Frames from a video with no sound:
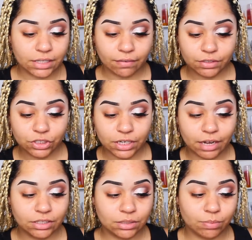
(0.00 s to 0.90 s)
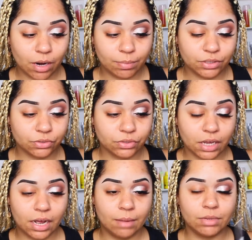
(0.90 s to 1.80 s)
Definitely check out these brow pencils.
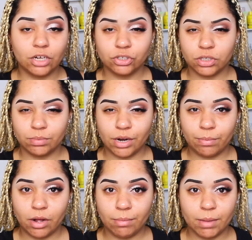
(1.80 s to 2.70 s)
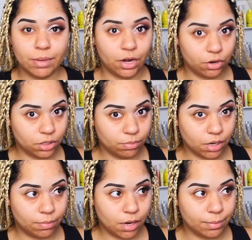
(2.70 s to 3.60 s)
I'm not sure the brow pomade, but I heard the
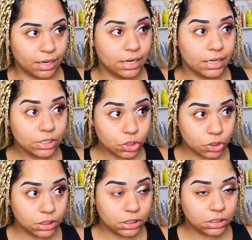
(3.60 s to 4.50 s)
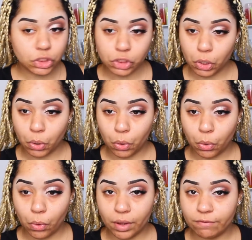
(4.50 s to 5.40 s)
brow pomade is good.
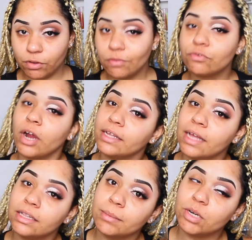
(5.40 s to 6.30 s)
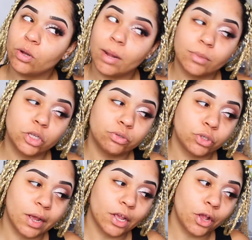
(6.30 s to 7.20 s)
So if you've tried that, let me know down below
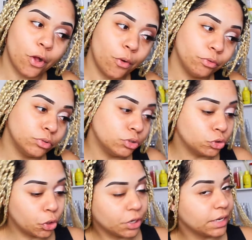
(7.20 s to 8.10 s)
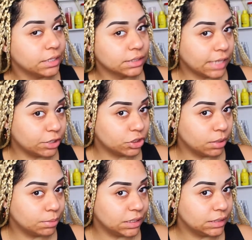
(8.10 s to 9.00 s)
so I can go to Target and snatch it
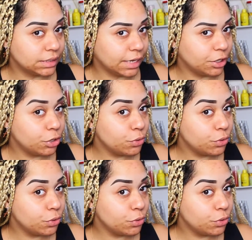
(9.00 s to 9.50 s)
up, please. Thank